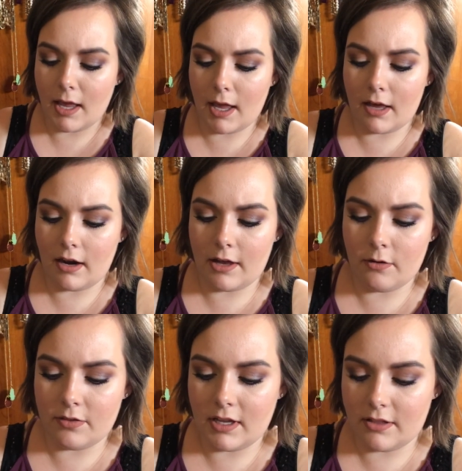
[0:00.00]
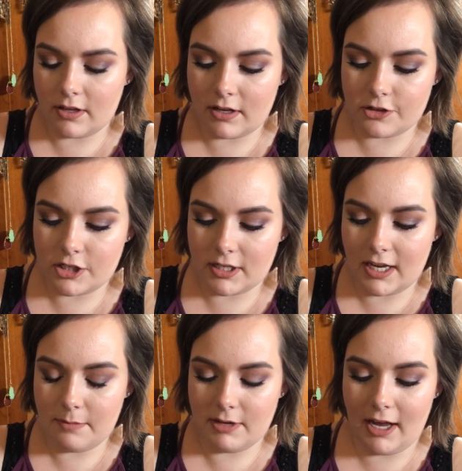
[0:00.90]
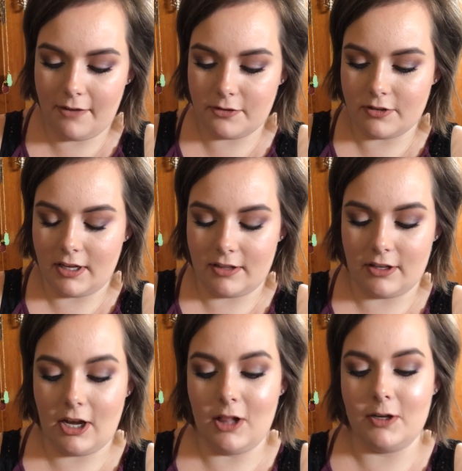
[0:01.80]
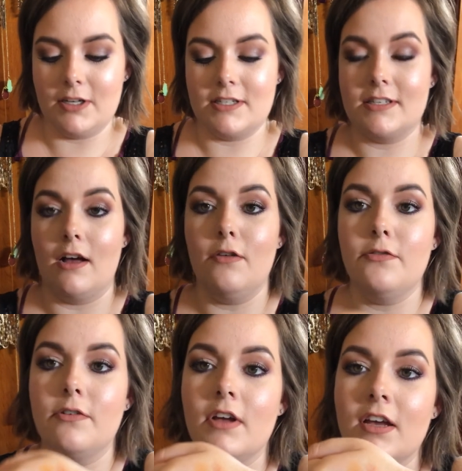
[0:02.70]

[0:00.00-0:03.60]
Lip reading: and I don't think that she named it after like the color itself,